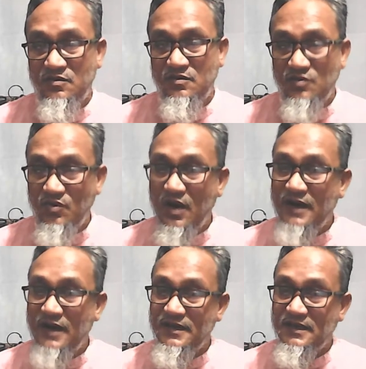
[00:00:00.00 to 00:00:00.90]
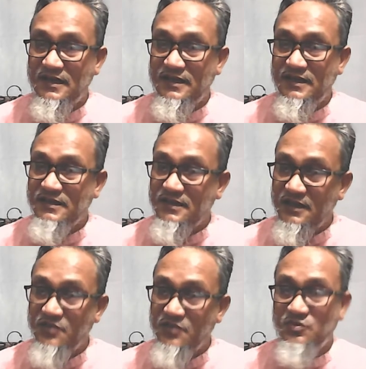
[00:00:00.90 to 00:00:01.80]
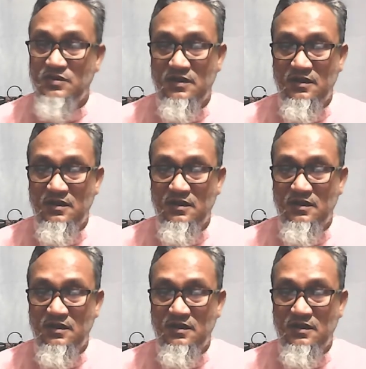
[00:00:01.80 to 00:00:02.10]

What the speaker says: no article is used.